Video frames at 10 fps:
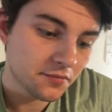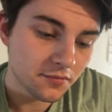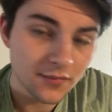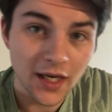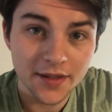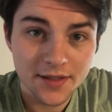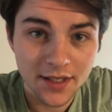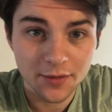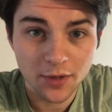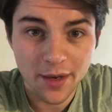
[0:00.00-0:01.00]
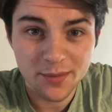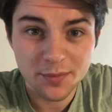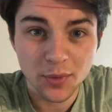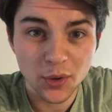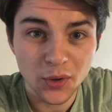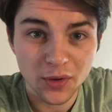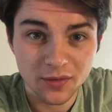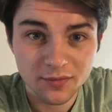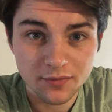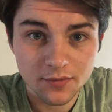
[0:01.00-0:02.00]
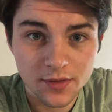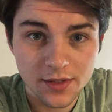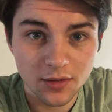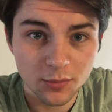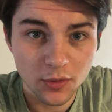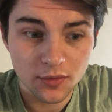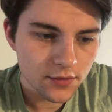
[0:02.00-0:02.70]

9, 10 rhymes per syllable.